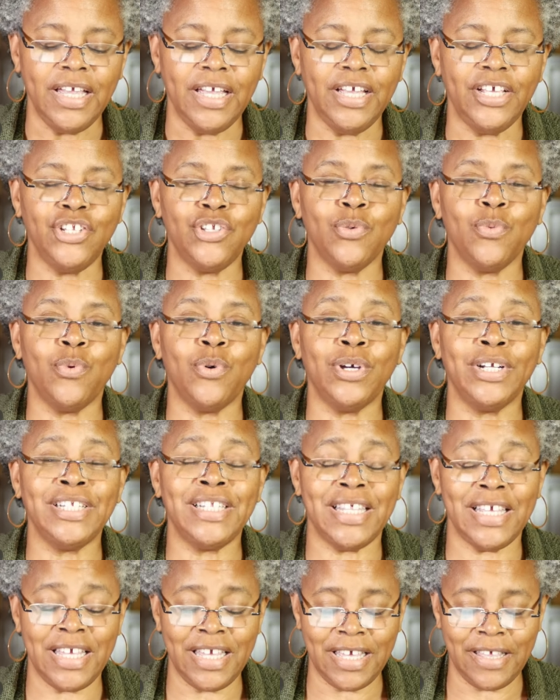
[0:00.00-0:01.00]
And towards
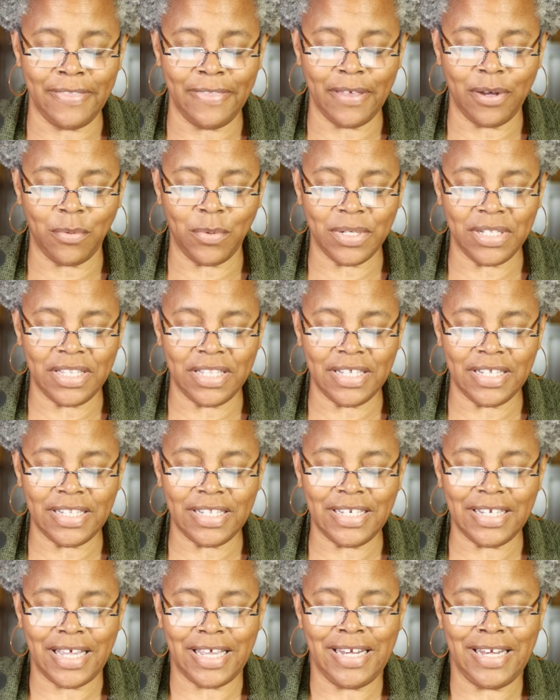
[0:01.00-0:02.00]
the end, there was this
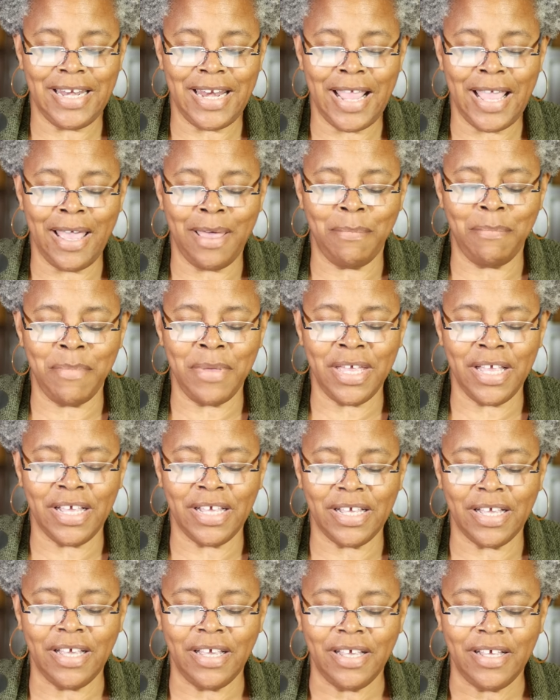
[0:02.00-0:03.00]

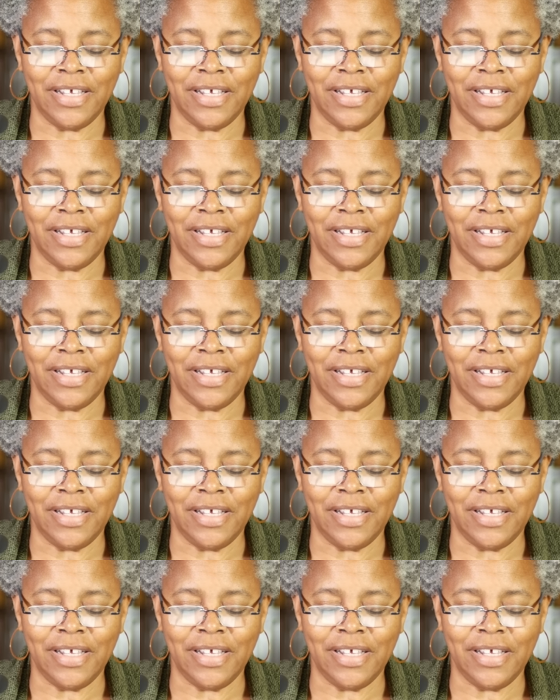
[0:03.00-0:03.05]
dynamic